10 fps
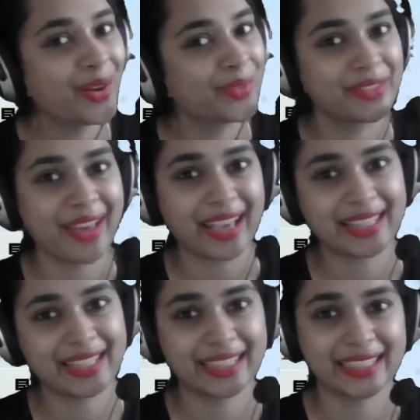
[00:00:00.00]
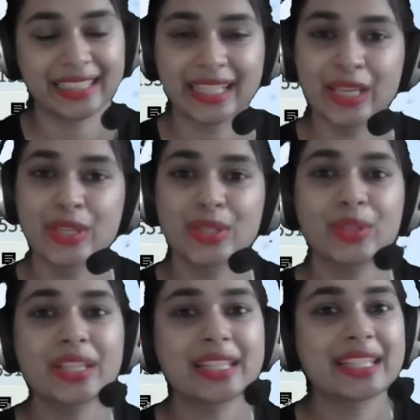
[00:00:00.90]
COVID vaccine. So
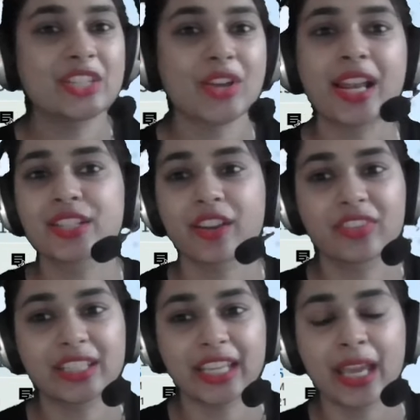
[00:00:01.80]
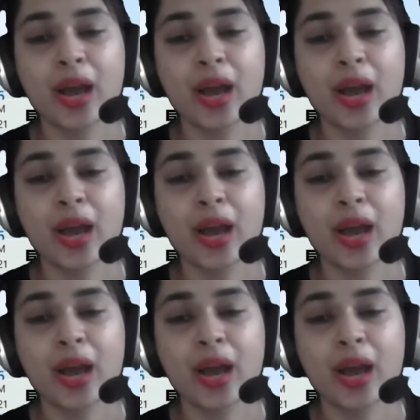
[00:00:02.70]
this is the challenge of the day.